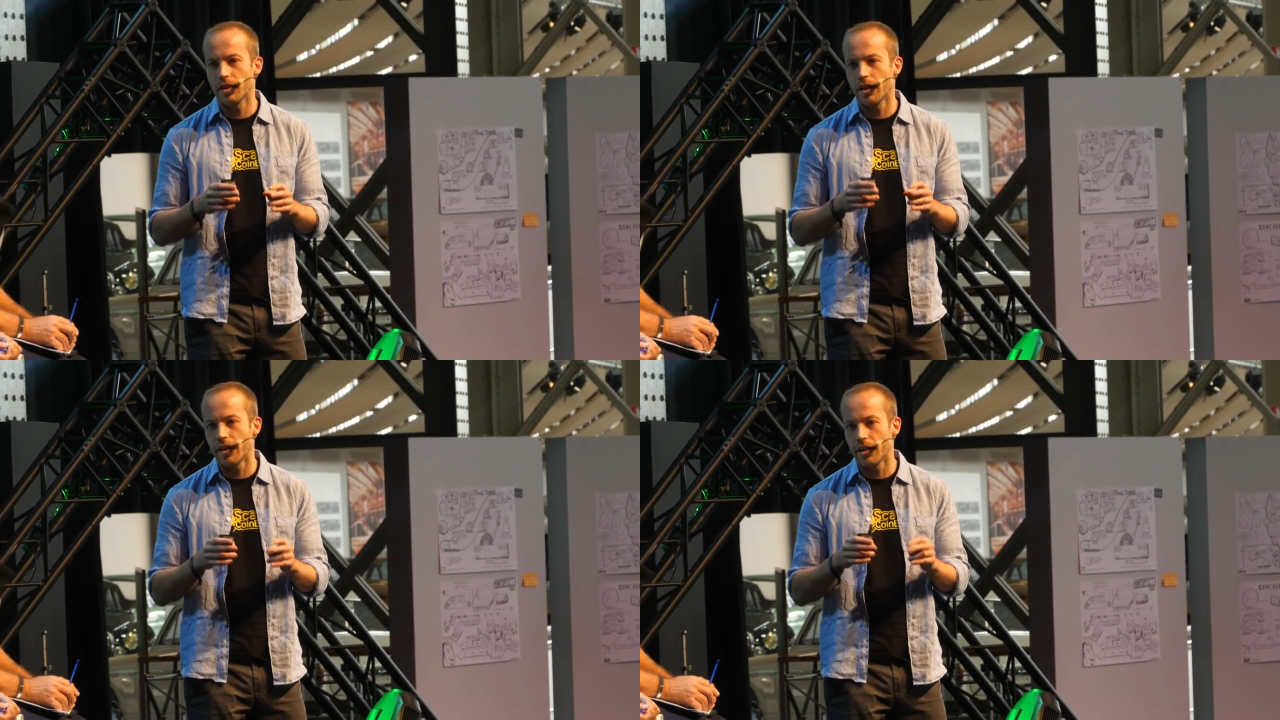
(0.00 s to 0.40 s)

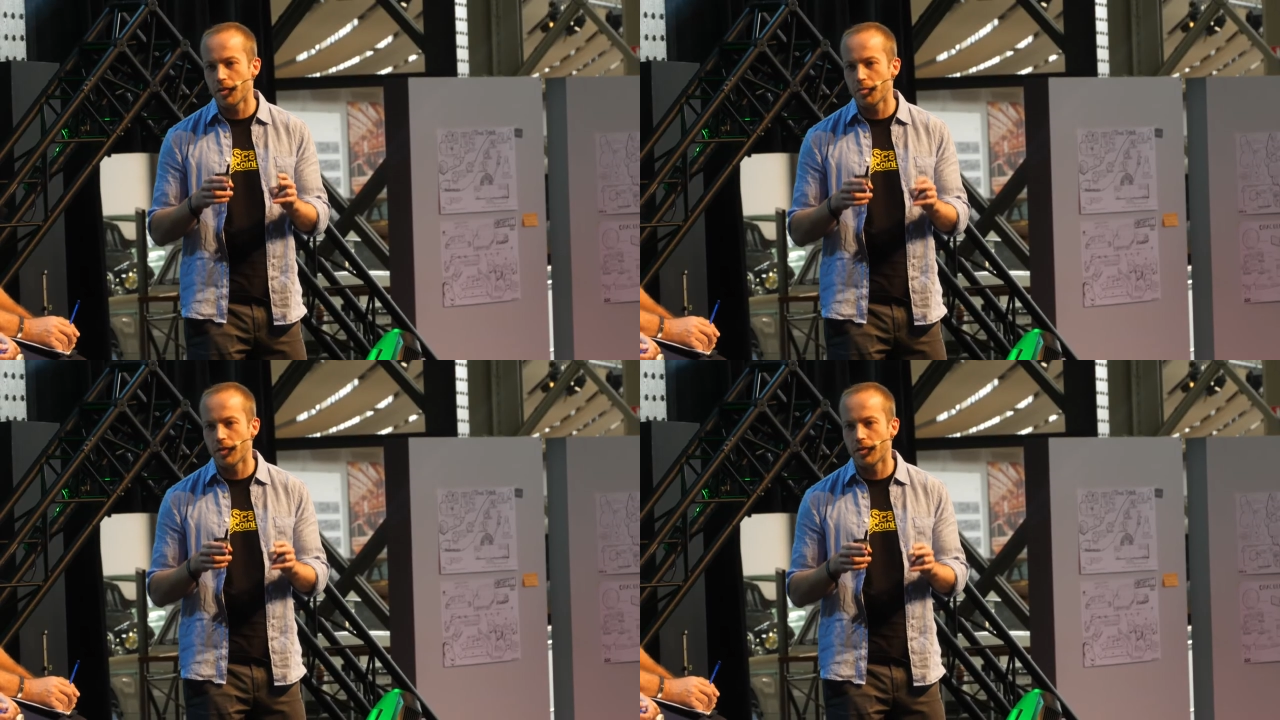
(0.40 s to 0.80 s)
care
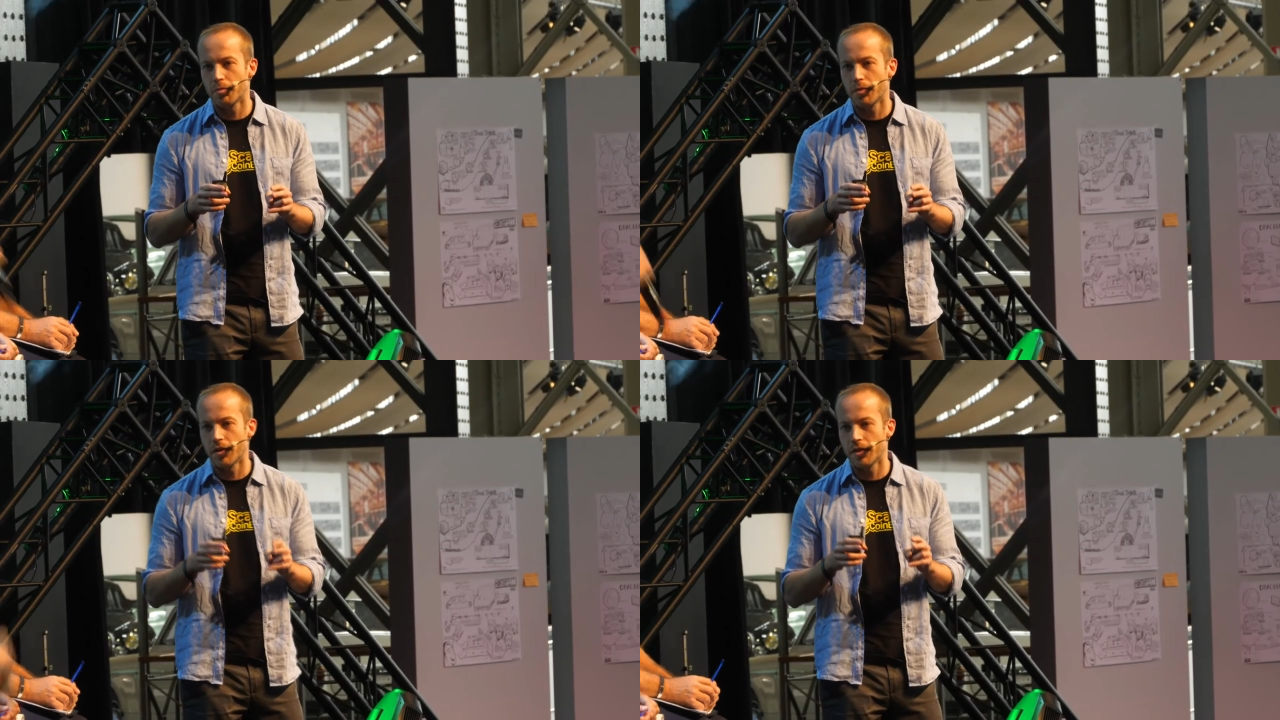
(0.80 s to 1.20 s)
about the
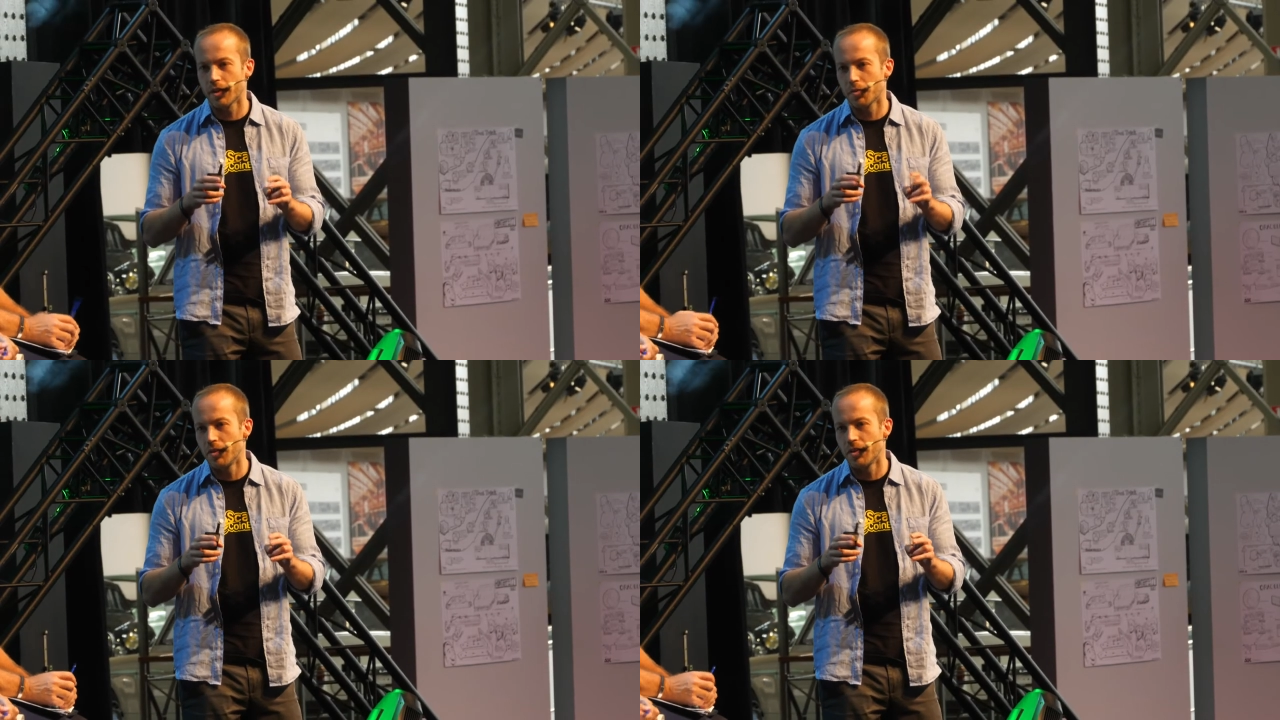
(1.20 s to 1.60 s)

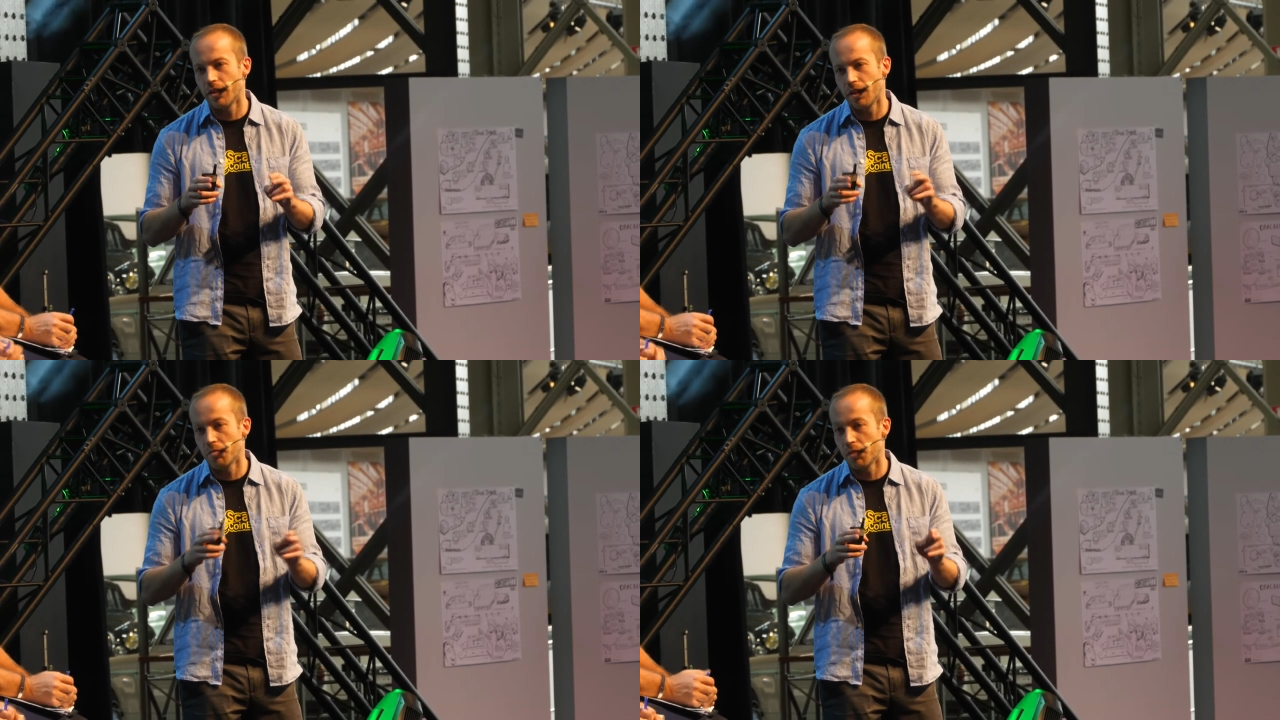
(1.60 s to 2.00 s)
product being
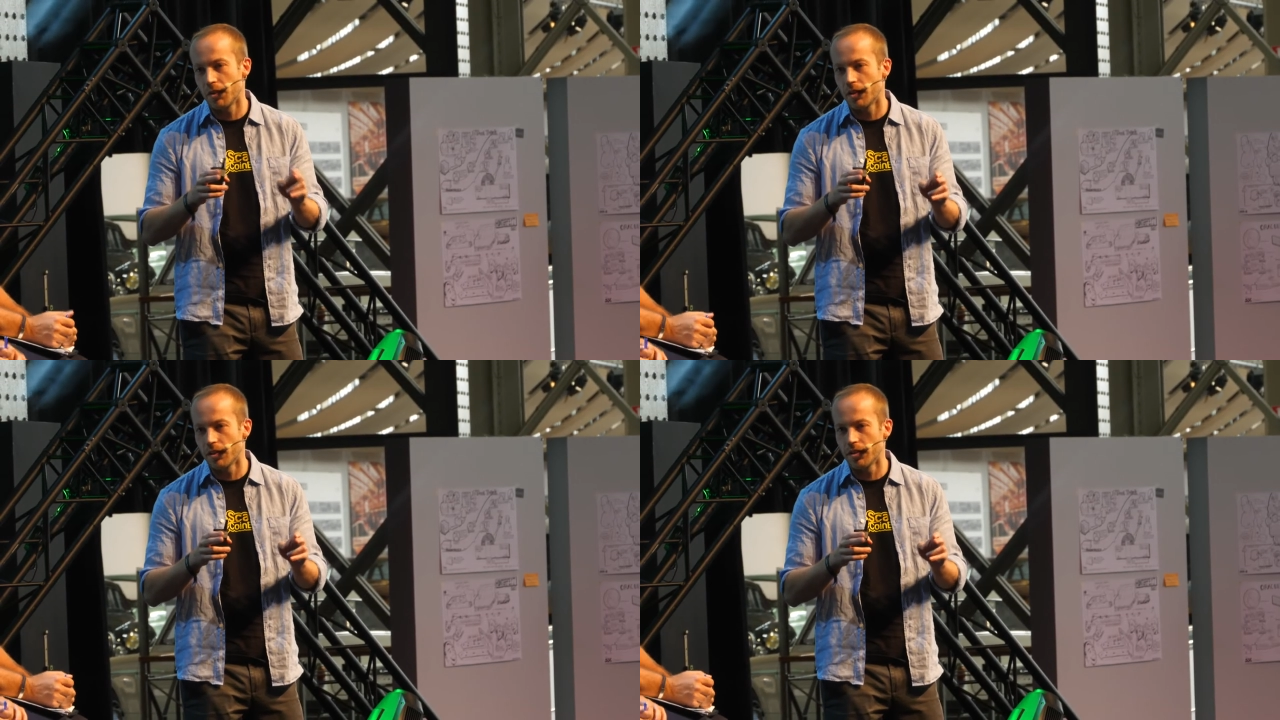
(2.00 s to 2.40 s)
real, maybe
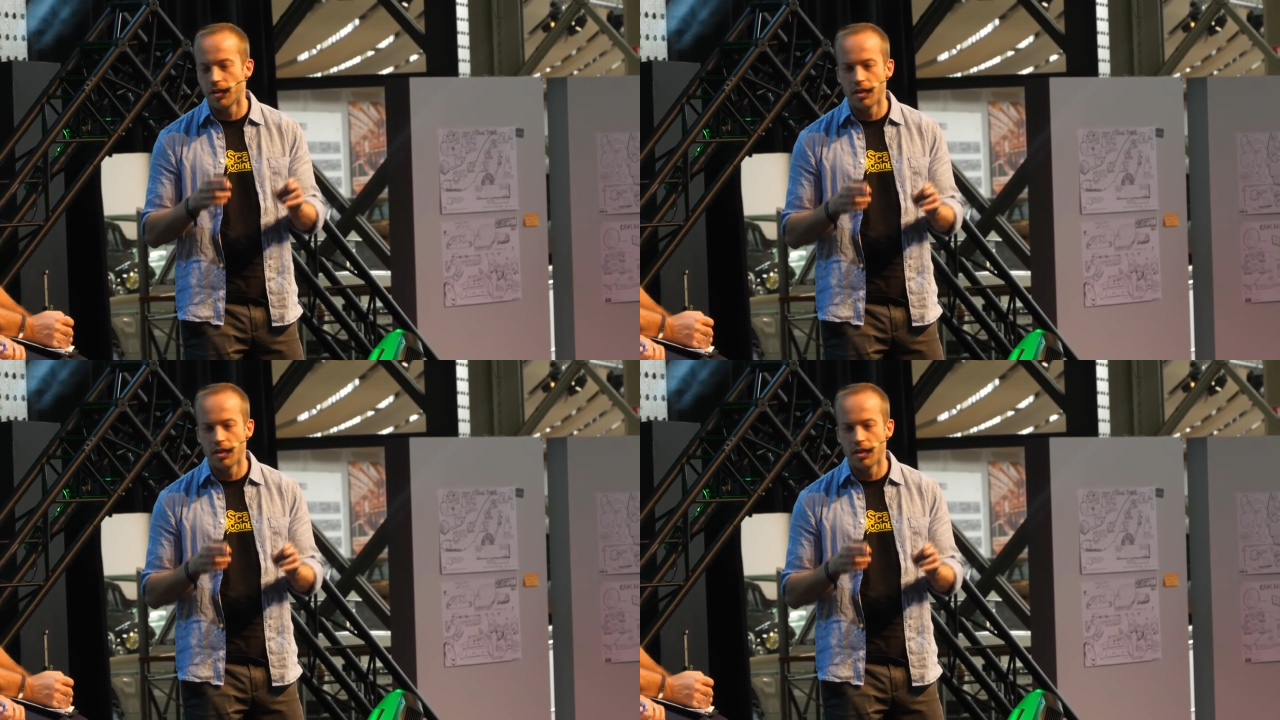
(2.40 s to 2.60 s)
not.